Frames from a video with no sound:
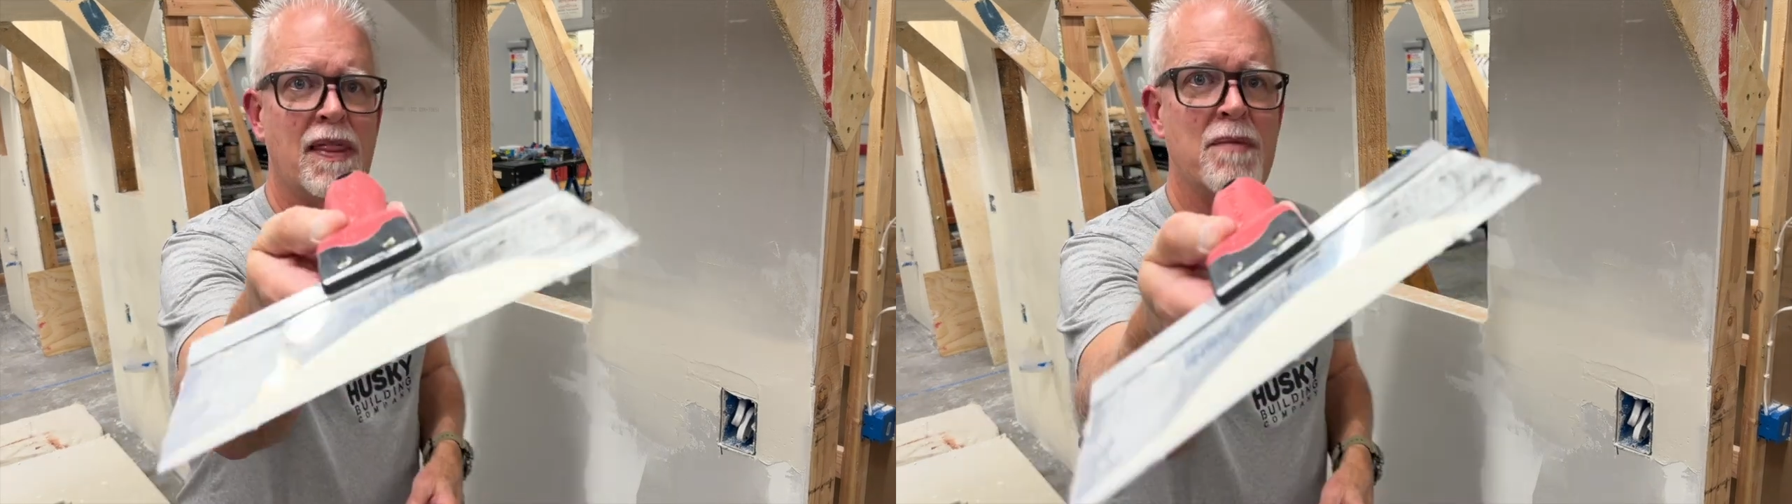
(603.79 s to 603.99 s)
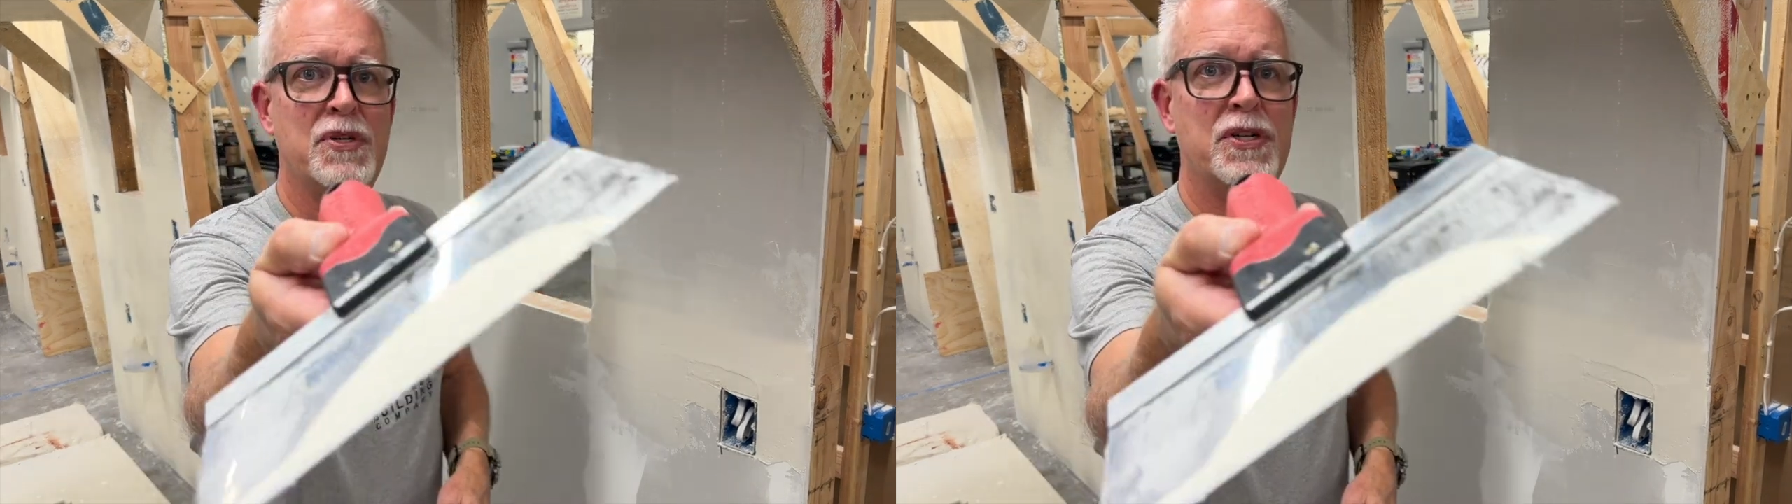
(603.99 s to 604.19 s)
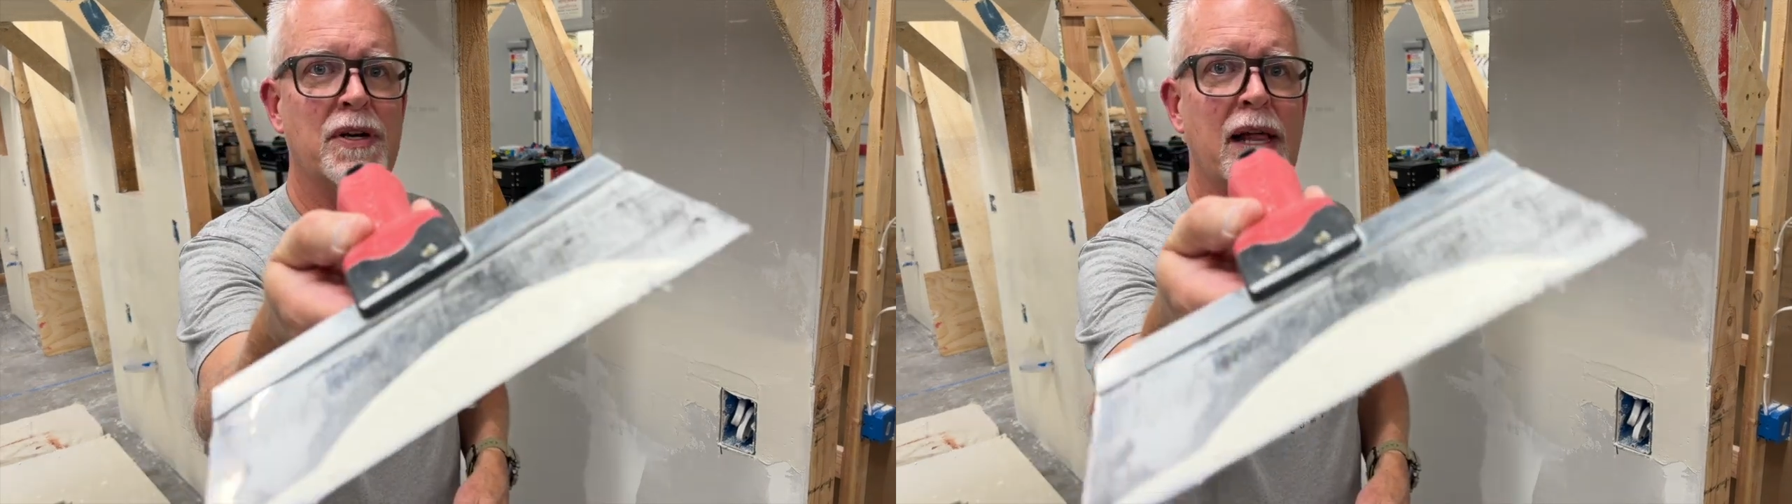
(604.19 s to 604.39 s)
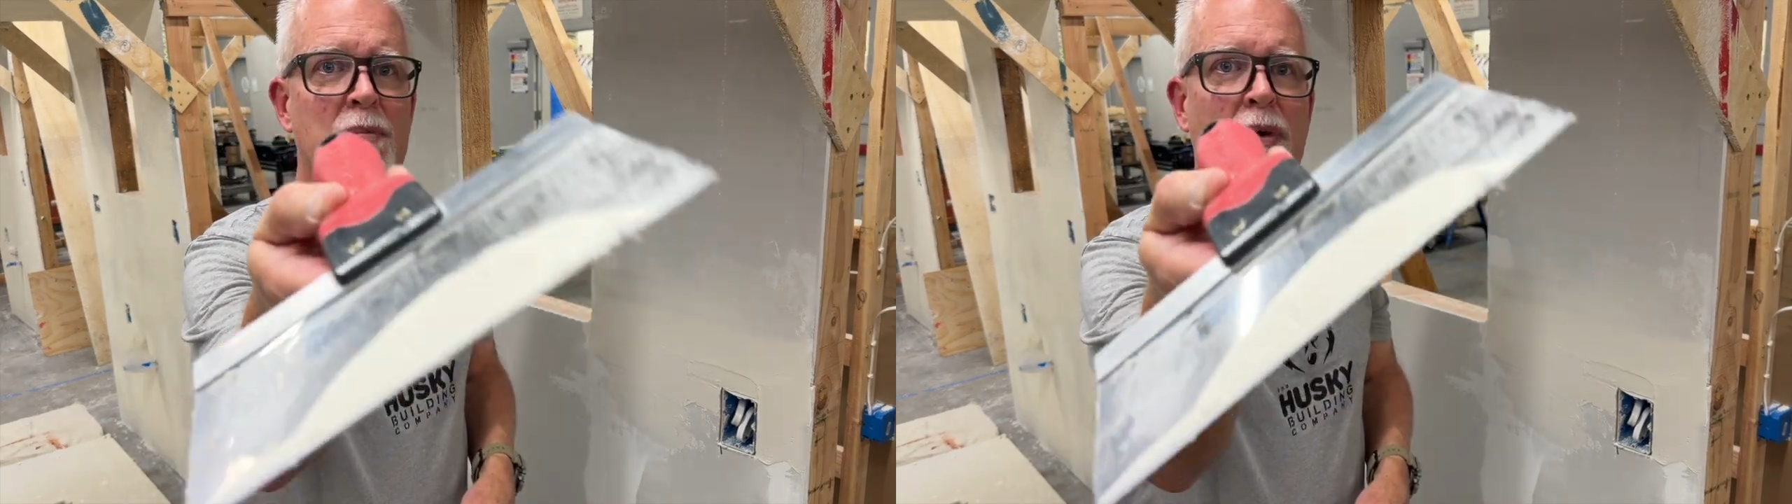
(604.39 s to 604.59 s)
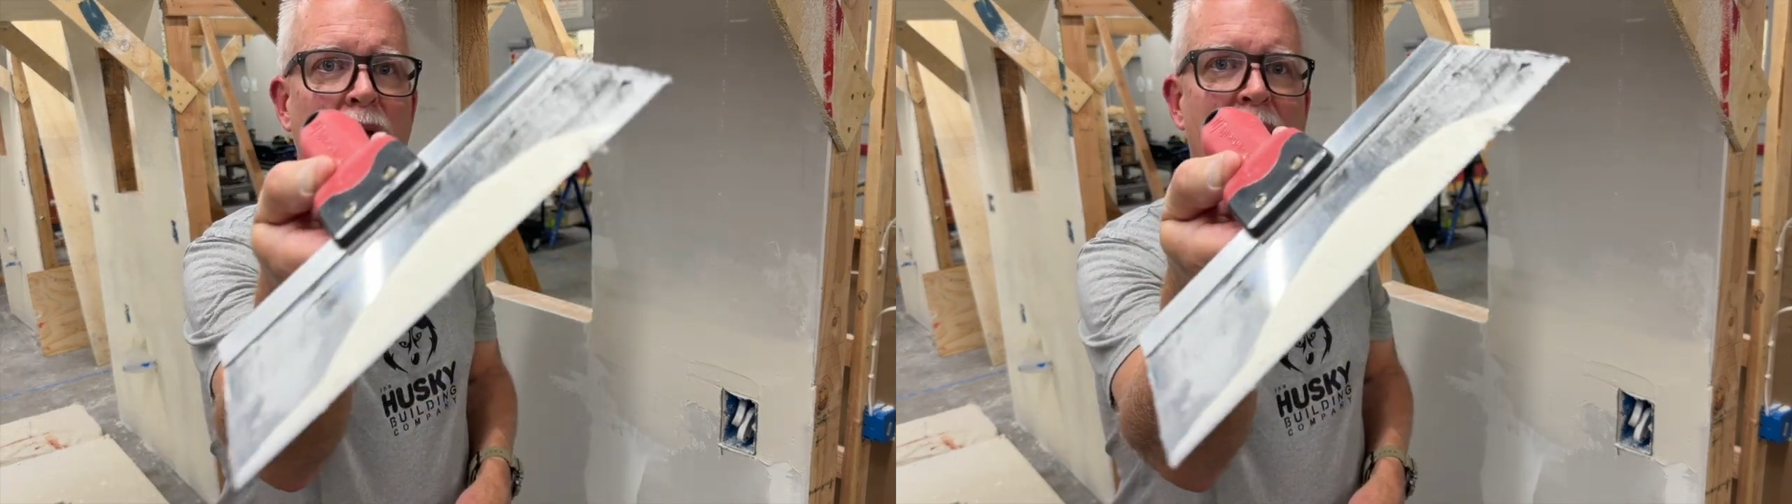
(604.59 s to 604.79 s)
that material I
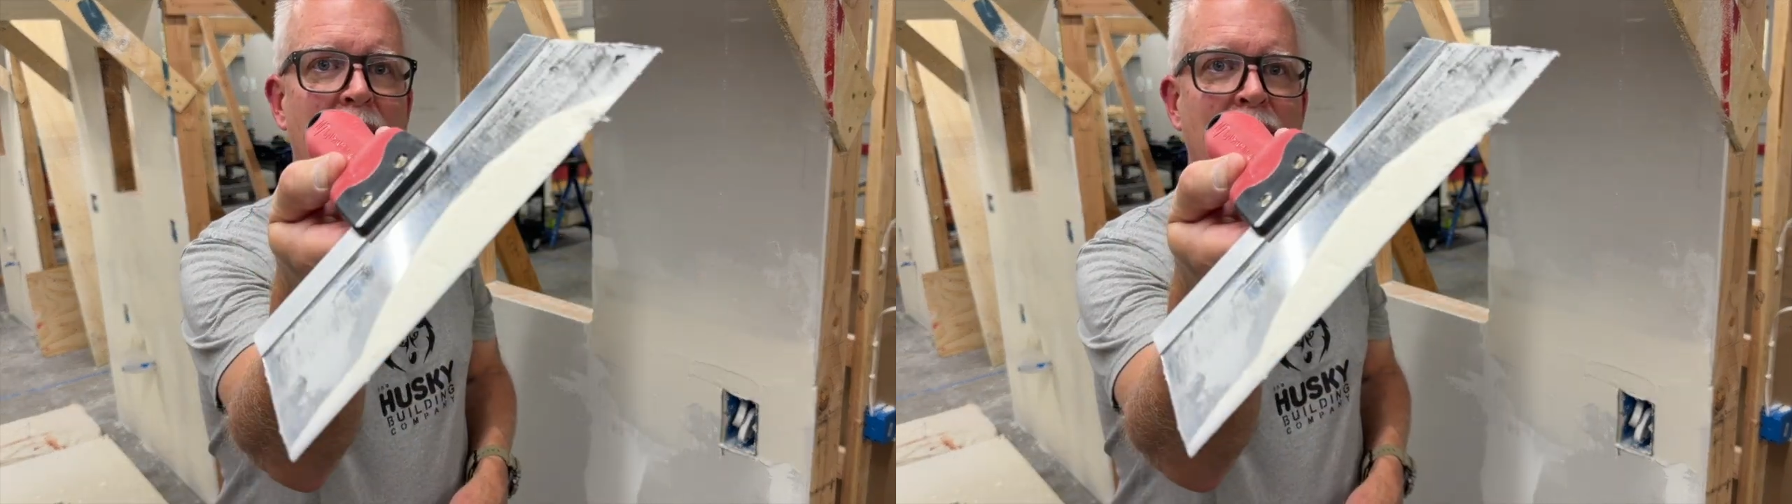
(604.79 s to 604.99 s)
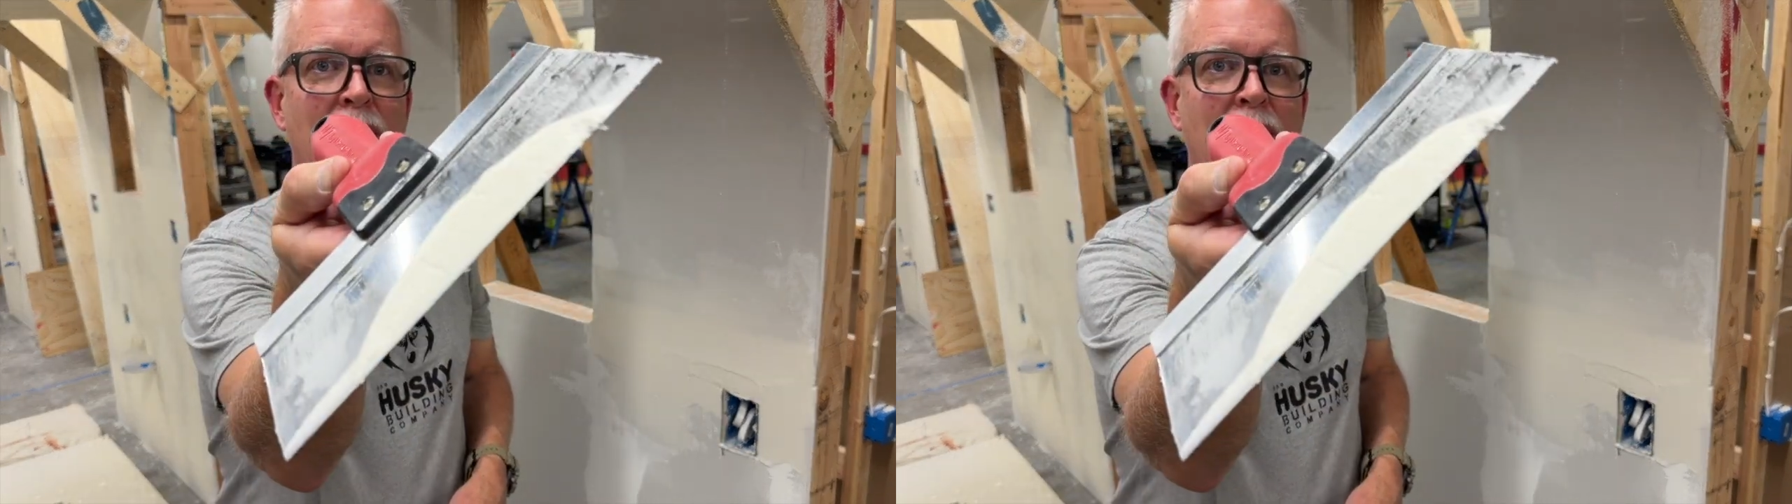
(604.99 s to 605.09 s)
pulled off.